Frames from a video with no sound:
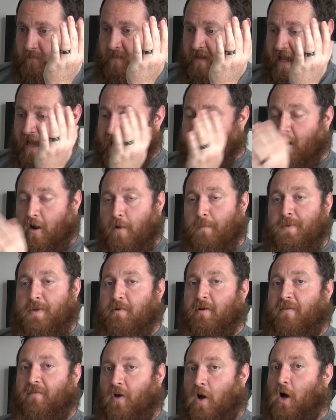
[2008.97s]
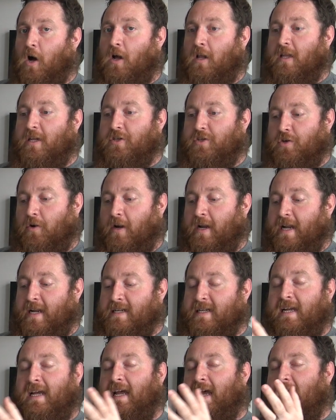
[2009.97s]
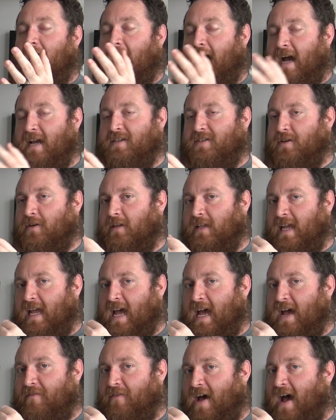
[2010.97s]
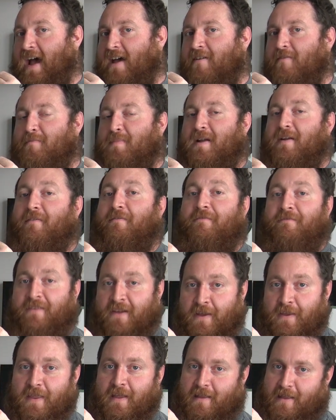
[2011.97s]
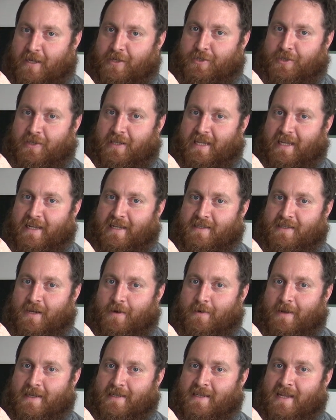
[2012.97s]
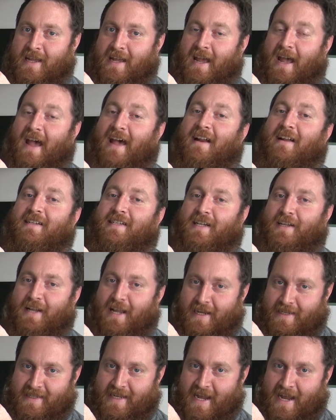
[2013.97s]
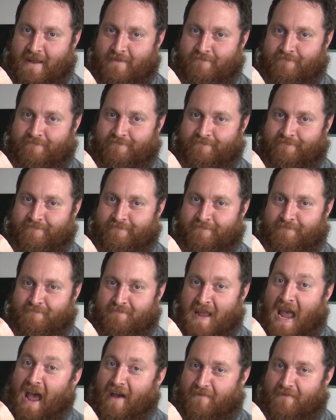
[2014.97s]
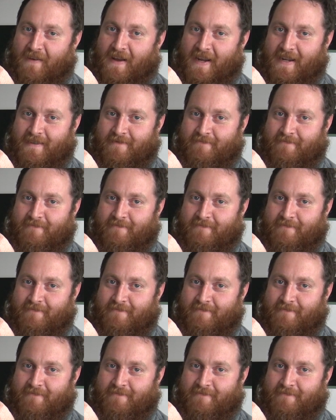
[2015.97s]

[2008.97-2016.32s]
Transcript: I hope you have all enjoyed it. I certainly have. I have been Phil the Glacial Geek as always. And until next time, have fun.